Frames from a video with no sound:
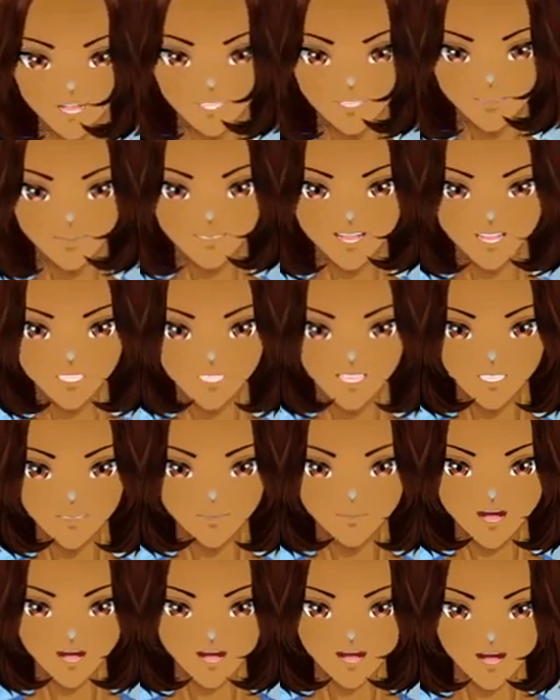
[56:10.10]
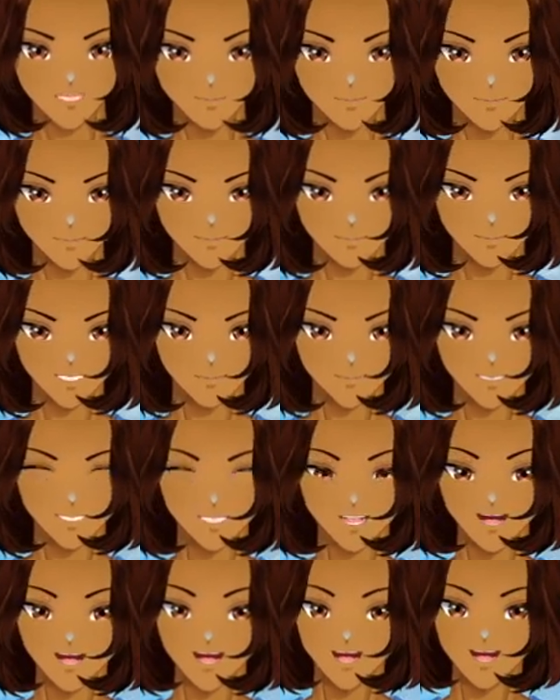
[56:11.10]
down to like try out some new things. And
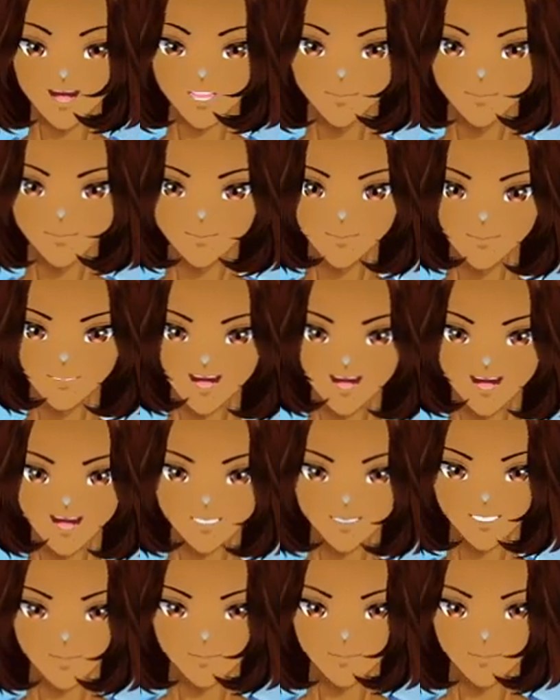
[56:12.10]
I will say, I typically